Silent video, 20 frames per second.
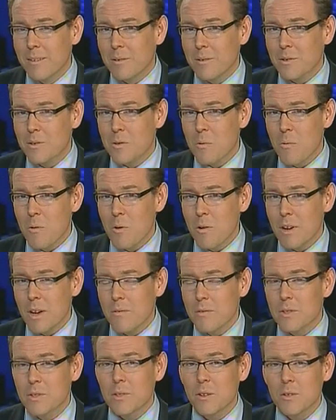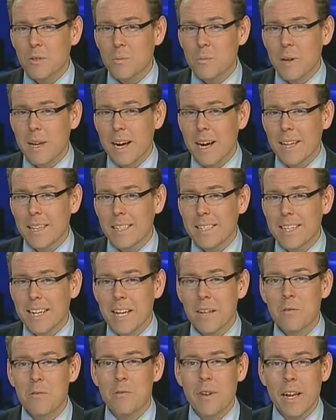Well, it's the work of a Salt Spring Island
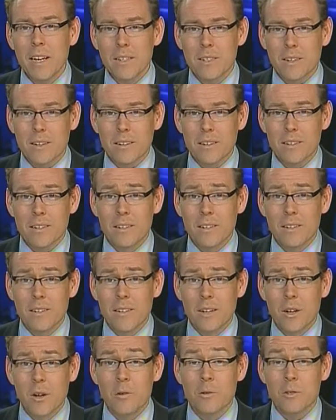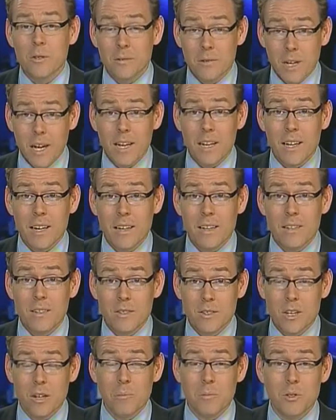inventor who's uniting
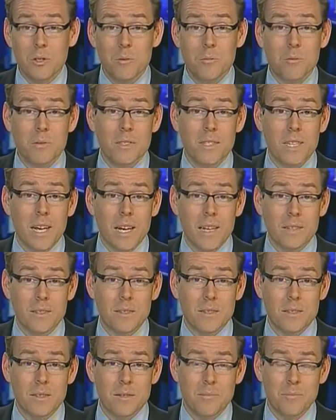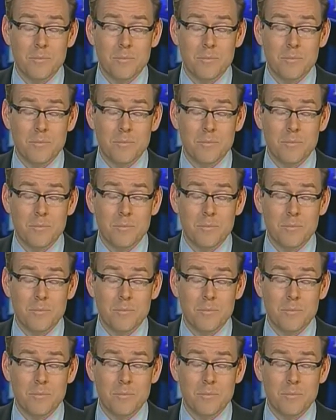sculpture with science.